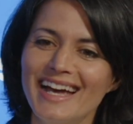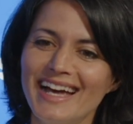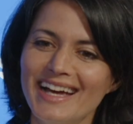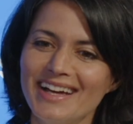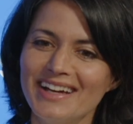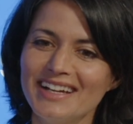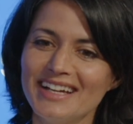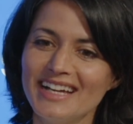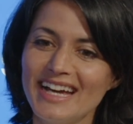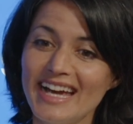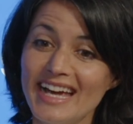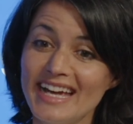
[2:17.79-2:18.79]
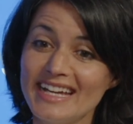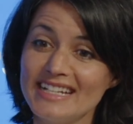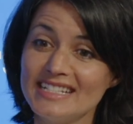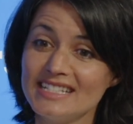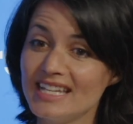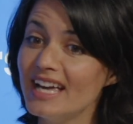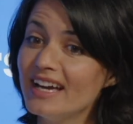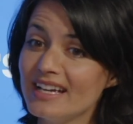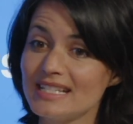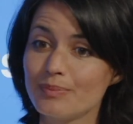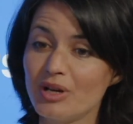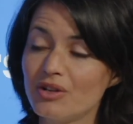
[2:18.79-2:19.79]

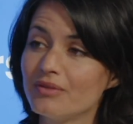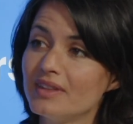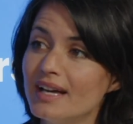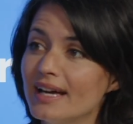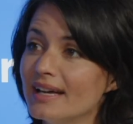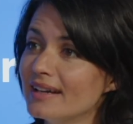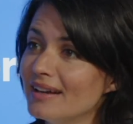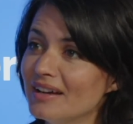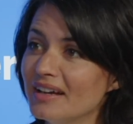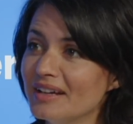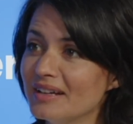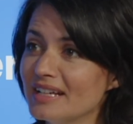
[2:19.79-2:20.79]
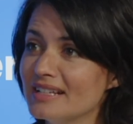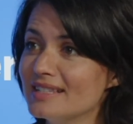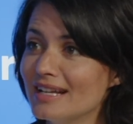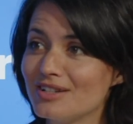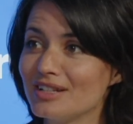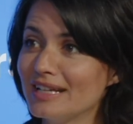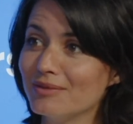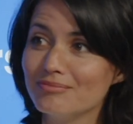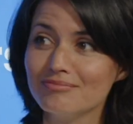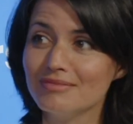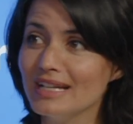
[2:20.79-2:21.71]
As part of that, essentially,